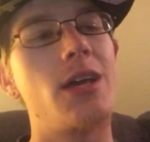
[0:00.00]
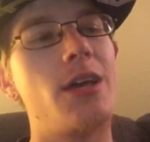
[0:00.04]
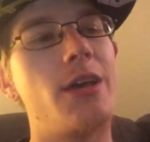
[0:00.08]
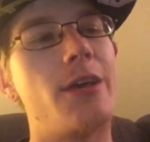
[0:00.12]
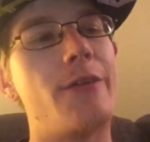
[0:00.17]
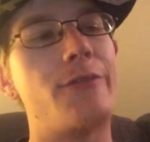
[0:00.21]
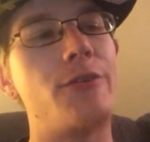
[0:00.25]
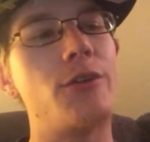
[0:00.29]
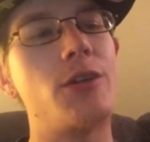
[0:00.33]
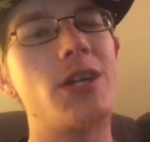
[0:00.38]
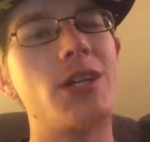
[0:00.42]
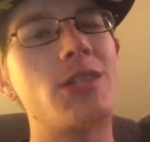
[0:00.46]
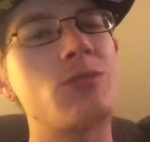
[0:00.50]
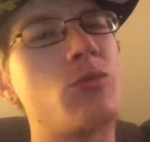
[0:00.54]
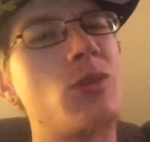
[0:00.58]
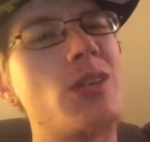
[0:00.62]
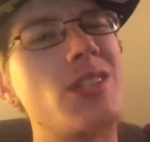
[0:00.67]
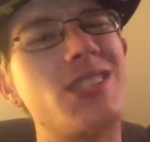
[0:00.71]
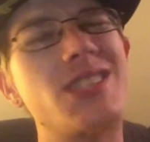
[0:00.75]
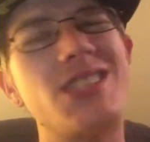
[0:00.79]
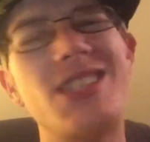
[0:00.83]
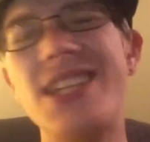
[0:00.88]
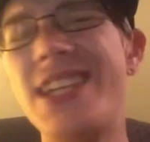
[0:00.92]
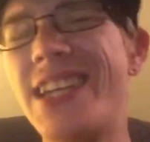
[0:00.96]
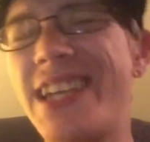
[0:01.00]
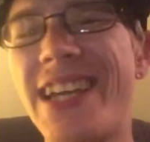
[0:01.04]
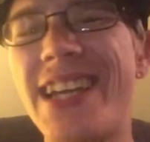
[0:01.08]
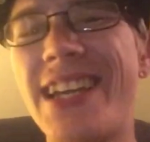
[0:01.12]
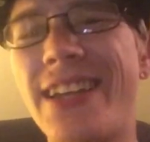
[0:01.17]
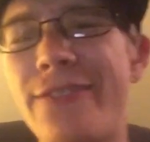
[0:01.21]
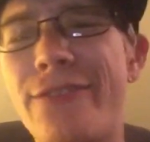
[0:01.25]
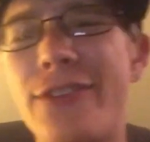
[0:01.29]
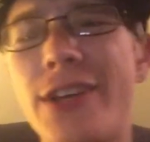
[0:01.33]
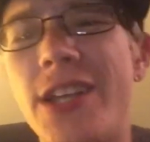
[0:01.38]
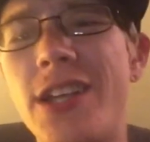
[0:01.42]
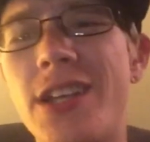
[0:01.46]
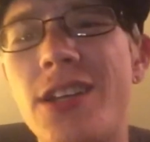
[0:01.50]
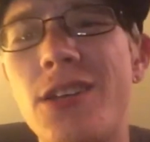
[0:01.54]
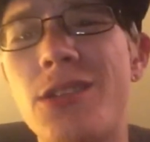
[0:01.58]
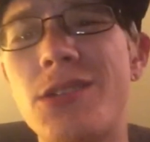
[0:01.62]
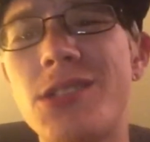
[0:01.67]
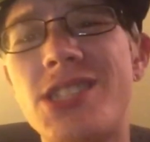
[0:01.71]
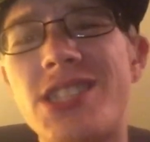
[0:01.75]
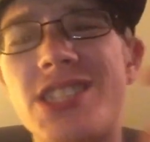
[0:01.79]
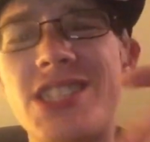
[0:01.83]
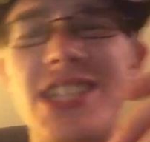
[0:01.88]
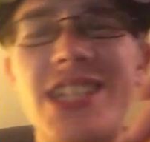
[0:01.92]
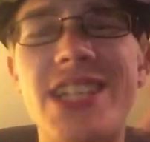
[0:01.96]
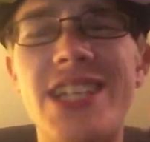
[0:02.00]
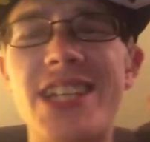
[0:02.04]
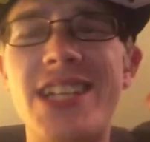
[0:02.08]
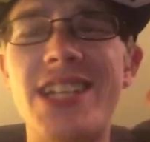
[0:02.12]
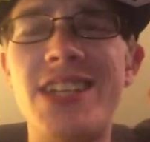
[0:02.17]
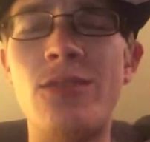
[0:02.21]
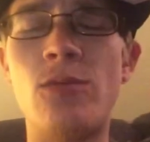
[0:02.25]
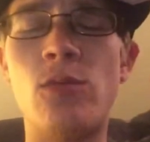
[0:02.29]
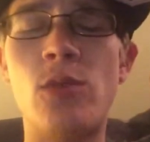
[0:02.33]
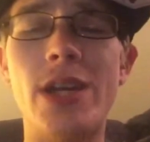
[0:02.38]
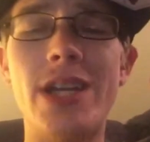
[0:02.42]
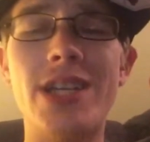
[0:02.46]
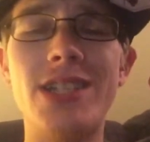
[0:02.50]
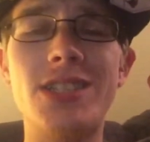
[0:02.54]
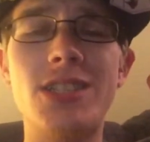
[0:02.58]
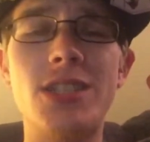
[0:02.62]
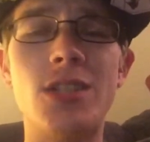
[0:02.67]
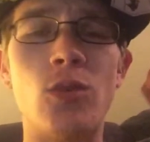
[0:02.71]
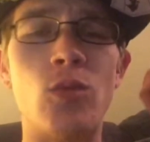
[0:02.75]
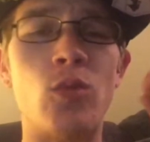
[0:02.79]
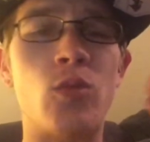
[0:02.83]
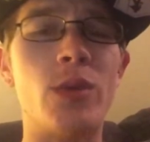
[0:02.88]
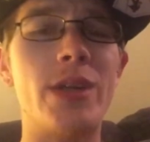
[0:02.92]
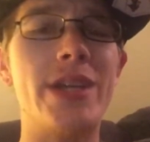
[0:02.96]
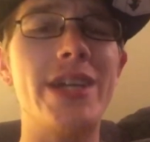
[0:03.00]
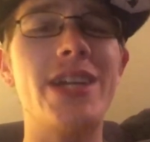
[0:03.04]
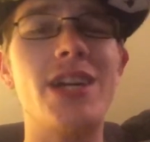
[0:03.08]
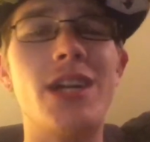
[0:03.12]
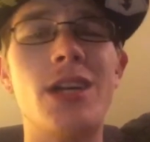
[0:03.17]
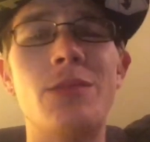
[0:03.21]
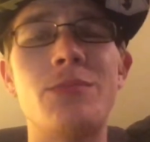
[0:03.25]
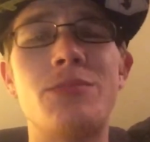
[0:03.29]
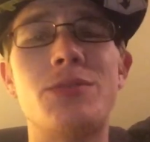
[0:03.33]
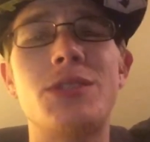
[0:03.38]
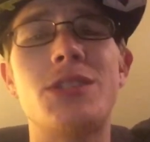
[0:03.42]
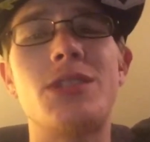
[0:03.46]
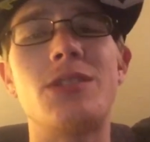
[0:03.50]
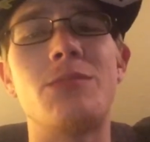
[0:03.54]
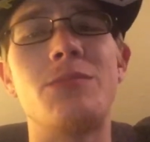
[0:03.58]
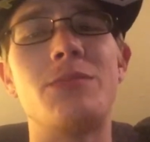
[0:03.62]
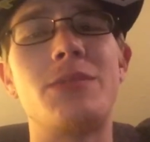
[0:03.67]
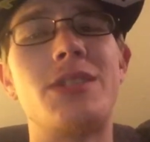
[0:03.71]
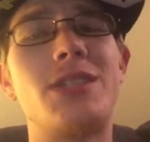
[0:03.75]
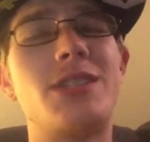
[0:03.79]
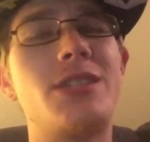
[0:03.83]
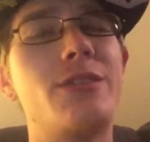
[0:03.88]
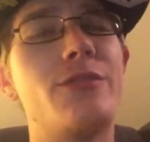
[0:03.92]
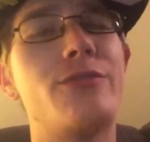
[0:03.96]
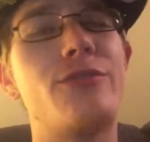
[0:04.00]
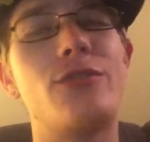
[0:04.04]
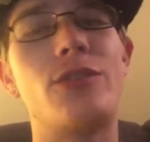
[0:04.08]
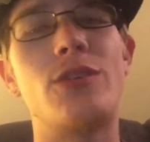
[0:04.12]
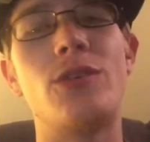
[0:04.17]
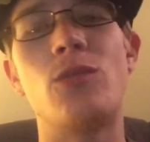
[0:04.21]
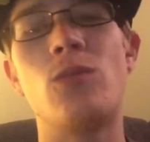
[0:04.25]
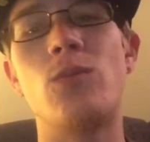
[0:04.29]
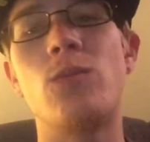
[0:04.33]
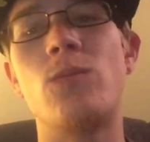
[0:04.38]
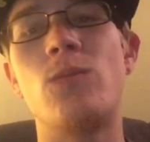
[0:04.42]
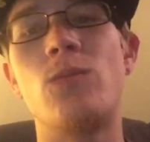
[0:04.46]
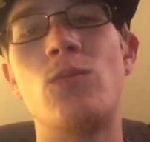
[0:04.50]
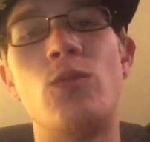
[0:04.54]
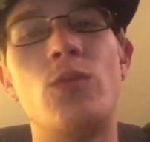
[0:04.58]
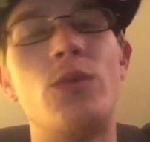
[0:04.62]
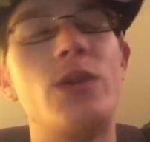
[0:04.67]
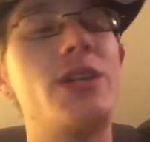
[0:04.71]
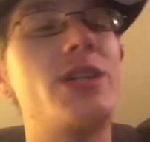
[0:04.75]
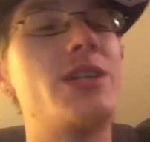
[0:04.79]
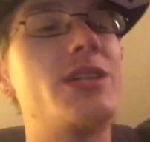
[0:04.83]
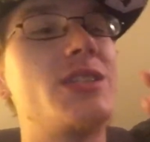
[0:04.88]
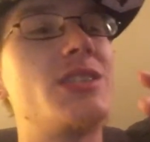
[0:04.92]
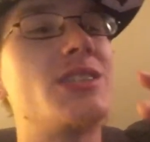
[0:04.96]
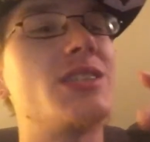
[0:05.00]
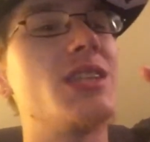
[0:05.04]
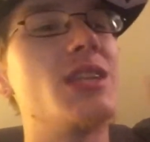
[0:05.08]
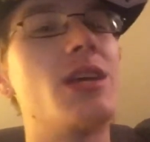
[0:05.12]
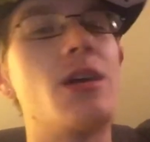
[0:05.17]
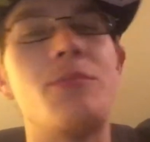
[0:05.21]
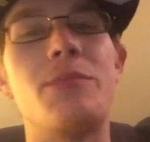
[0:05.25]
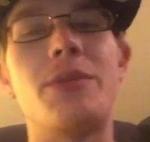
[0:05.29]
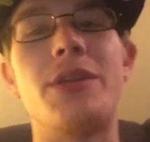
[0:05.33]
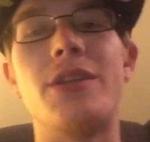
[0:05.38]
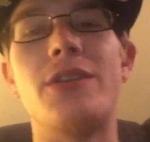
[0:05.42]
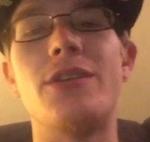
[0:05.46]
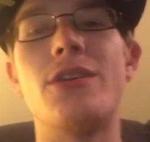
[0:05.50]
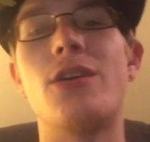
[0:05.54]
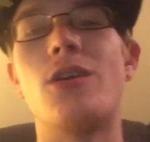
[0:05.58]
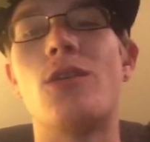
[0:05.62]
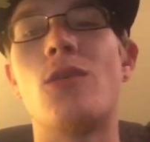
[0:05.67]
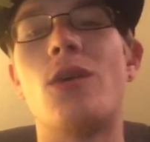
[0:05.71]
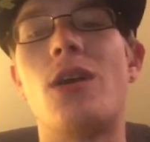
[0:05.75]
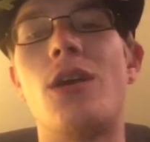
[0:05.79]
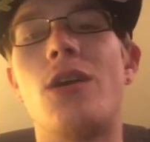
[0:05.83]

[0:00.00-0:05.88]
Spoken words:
If you guys want to see any videos, see any ways to rig up some different rigs, let me know.